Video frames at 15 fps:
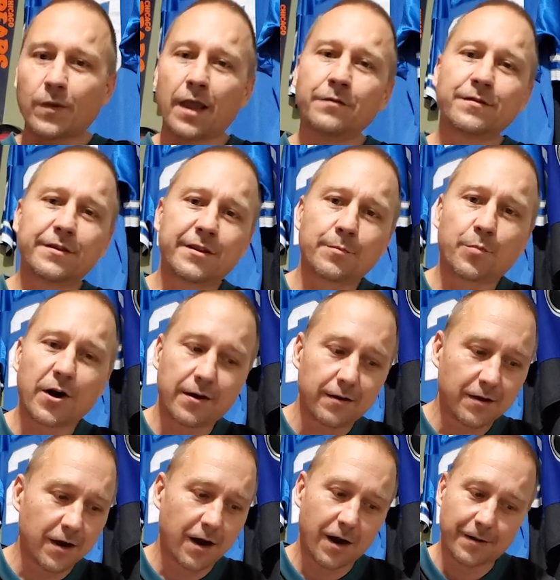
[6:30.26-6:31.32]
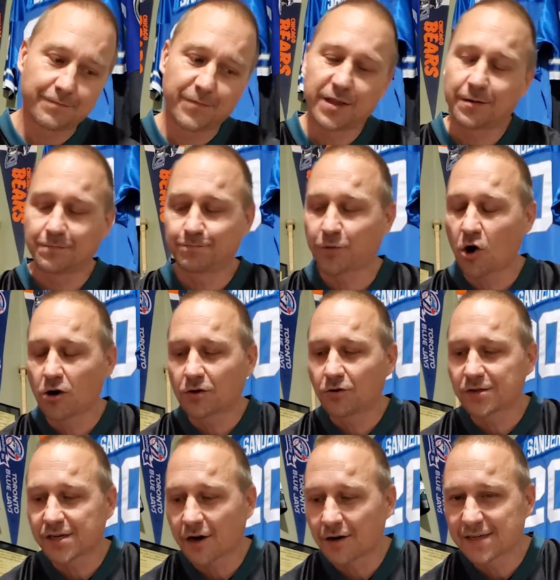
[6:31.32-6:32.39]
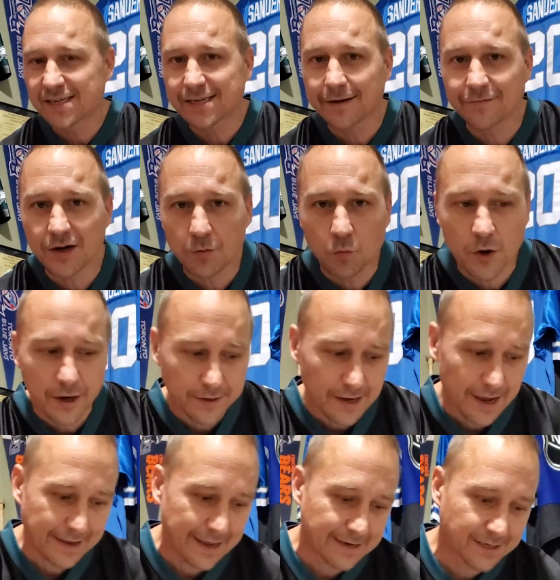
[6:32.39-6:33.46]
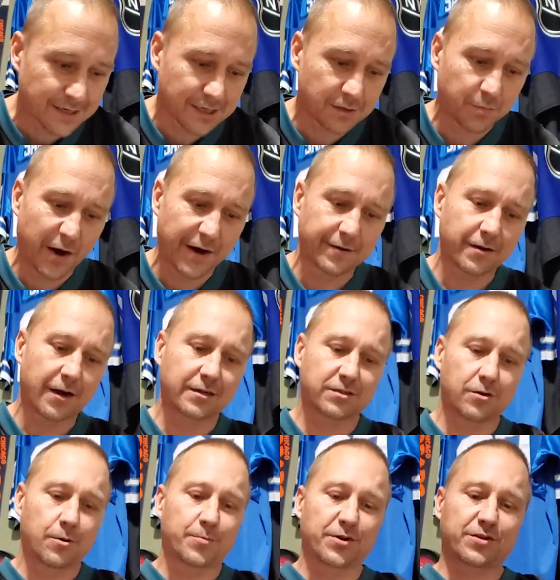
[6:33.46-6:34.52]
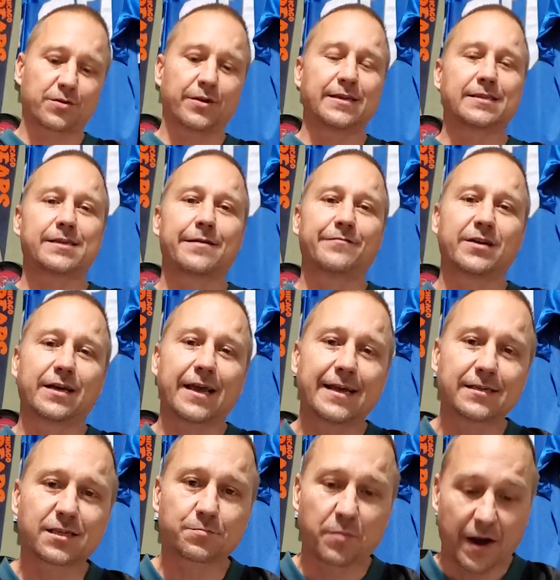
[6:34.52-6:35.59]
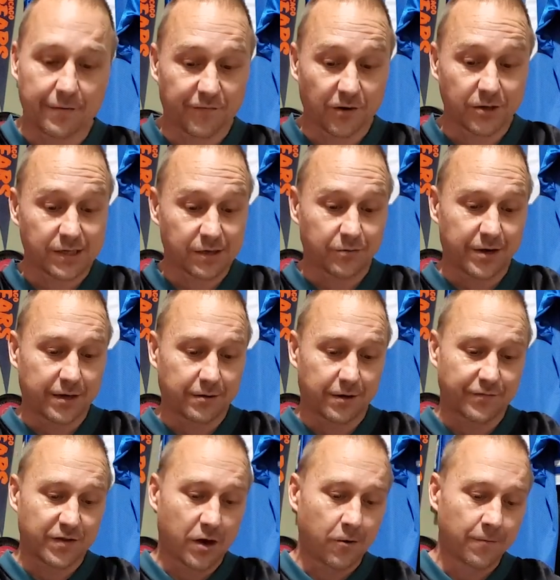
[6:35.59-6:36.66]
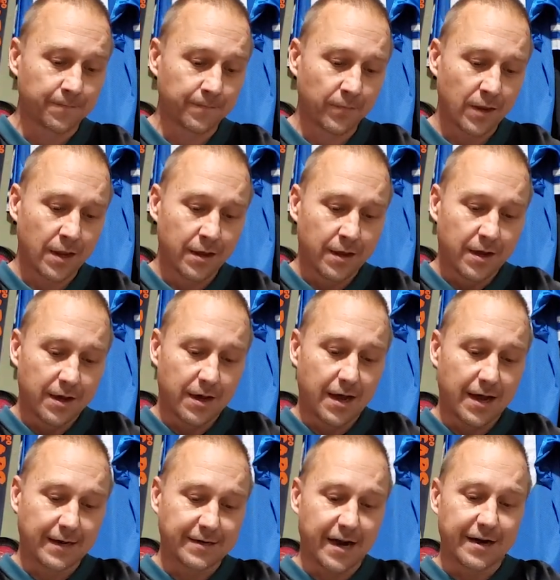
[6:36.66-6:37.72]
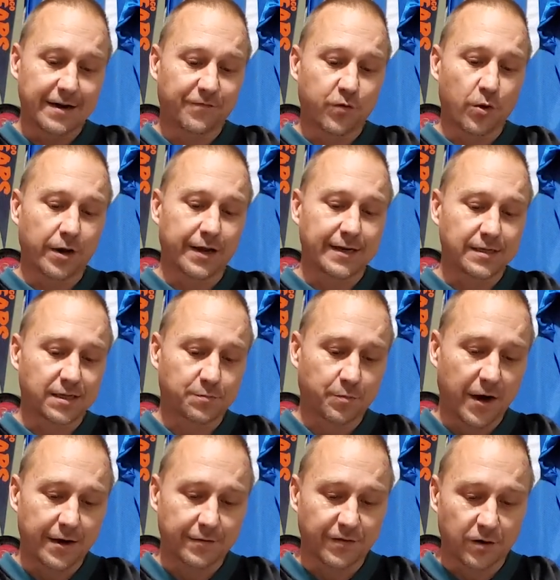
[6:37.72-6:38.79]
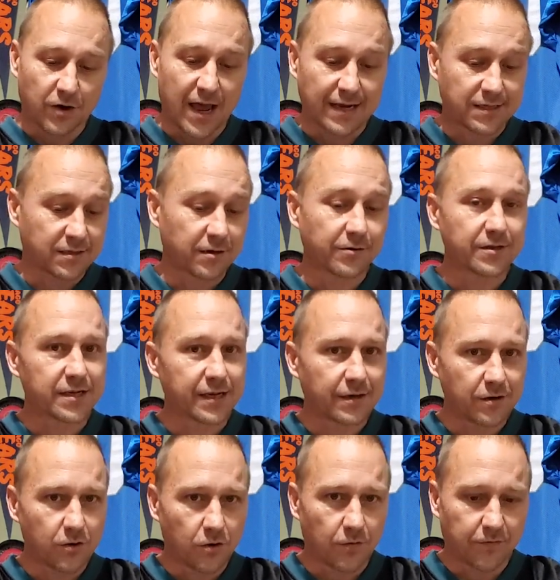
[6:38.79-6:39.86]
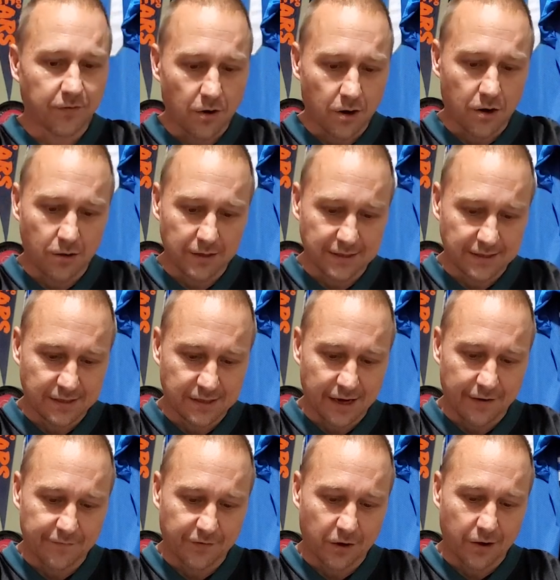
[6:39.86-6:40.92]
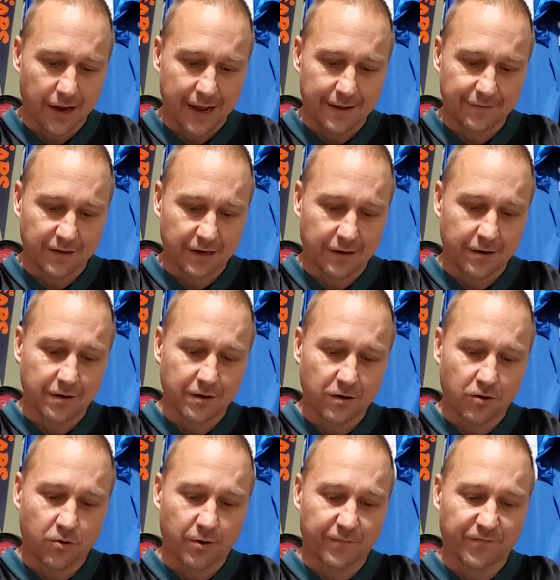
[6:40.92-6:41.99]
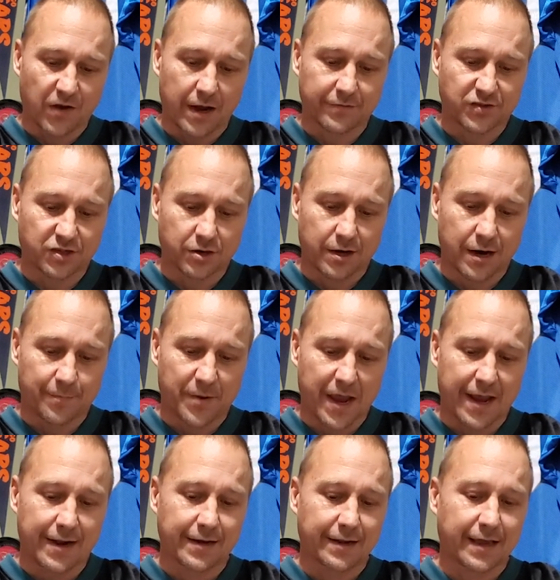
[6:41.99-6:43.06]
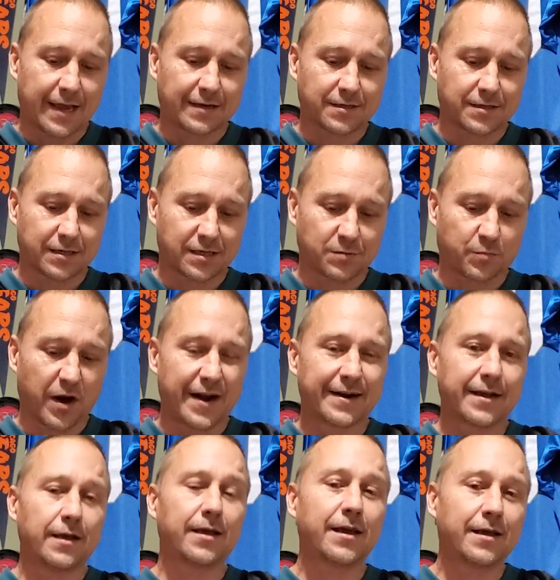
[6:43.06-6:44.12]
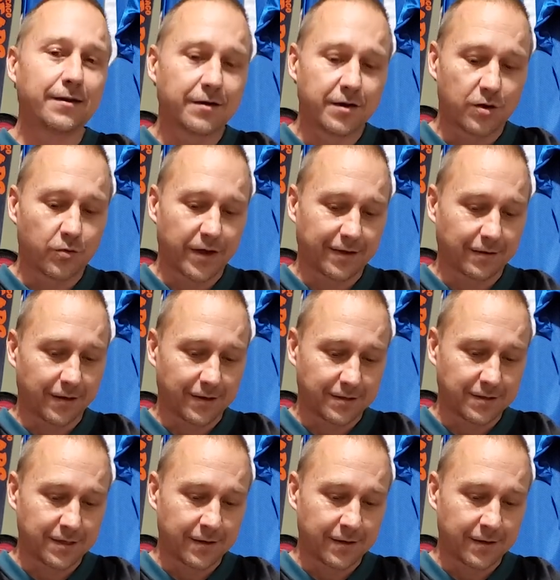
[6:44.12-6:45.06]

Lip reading: The Broncos are 7-1 against the spread in October, 3-7 against spread versus New England, though. 9-4 against spread in their last 13 overall is Denver, and they are 0-5 straight up and against the spread in New England.